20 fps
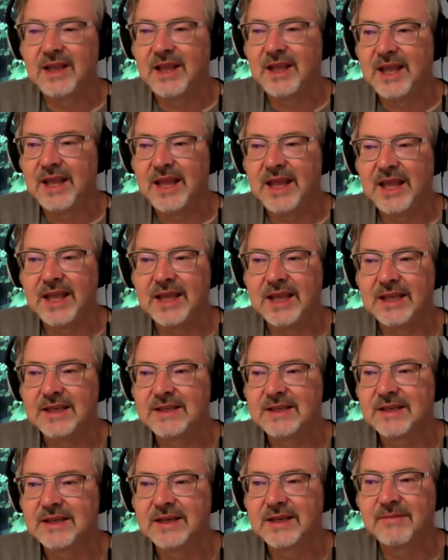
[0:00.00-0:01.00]

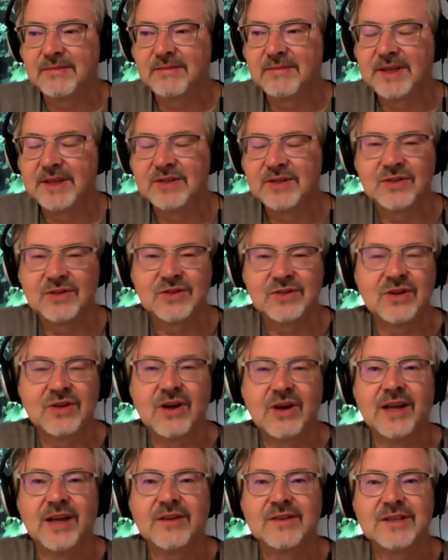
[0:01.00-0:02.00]
it's just
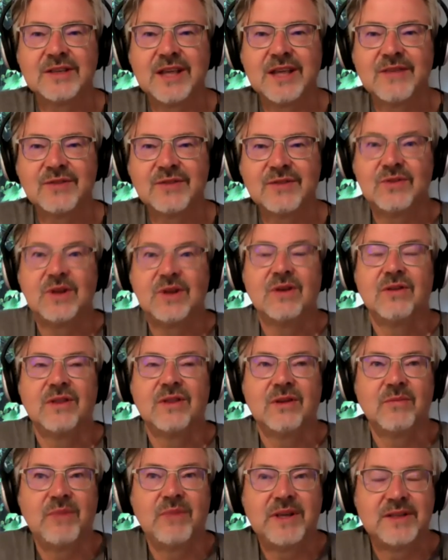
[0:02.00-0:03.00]
not safe. So
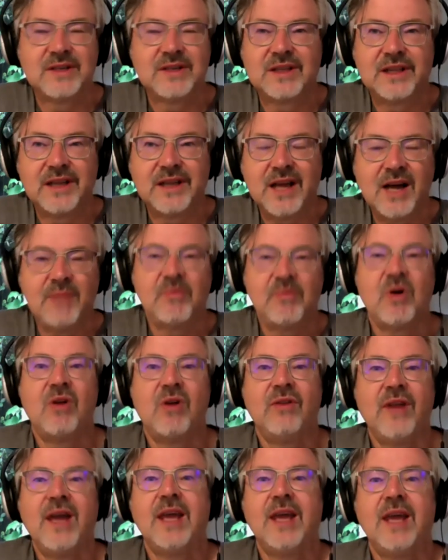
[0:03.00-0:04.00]
they're basically up all
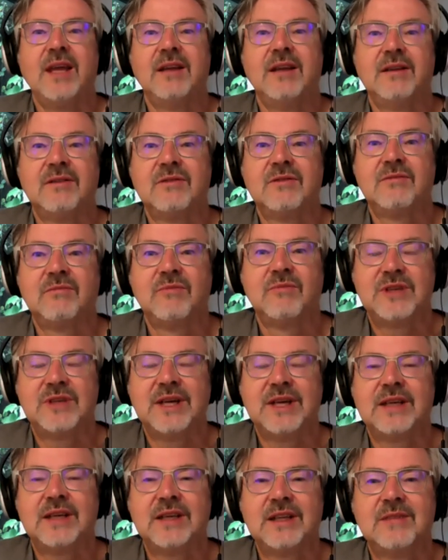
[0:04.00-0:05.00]
night
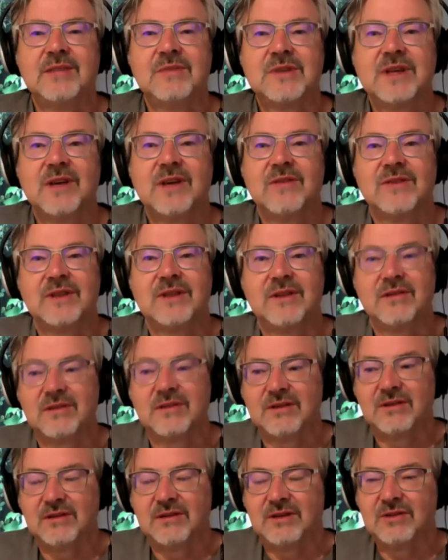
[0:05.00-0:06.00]
protecting themselves, and
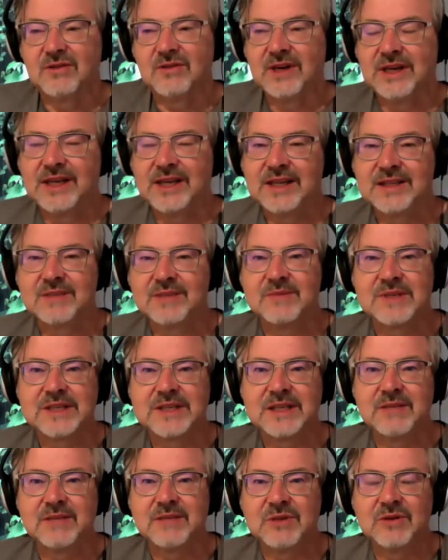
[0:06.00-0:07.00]
they're trying to get some
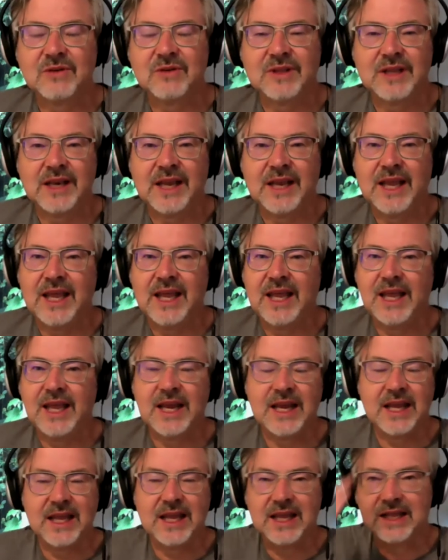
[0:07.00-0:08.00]
sleep during the day. And
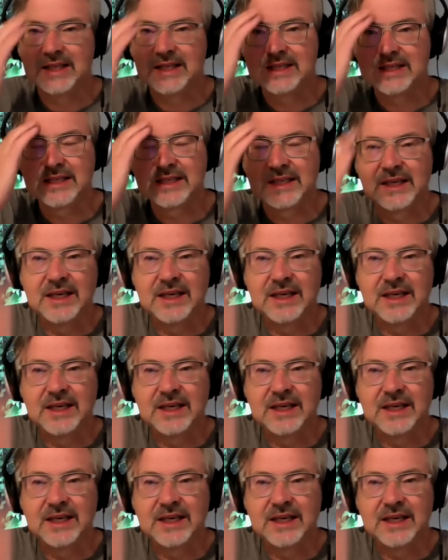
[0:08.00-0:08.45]
it's